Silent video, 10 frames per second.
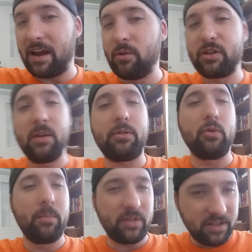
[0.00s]
I will keep
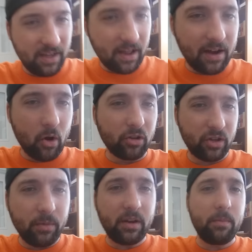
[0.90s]
you up to date on all
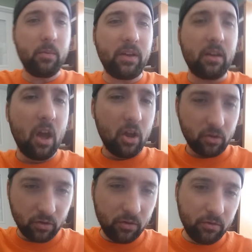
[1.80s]
WWE
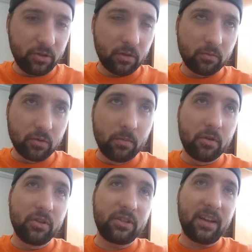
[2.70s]
news,
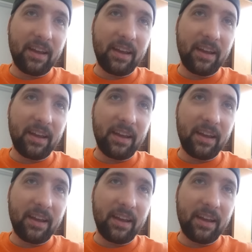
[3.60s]
rumors,